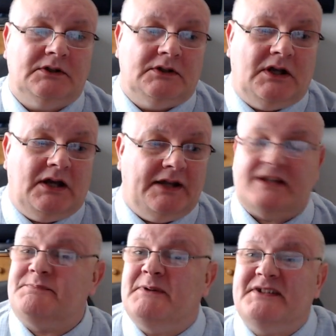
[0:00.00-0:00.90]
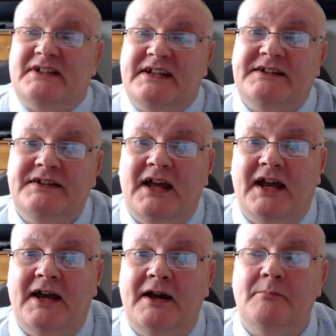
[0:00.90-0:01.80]
And that's basically it.
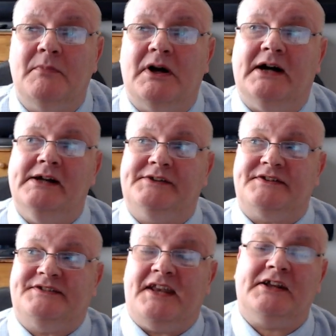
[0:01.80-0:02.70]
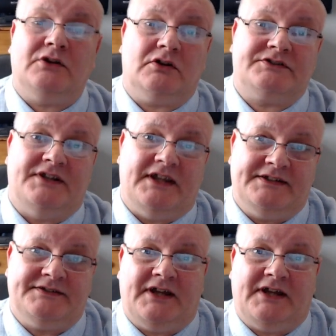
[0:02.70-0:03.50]
At 10 o'clock tonight,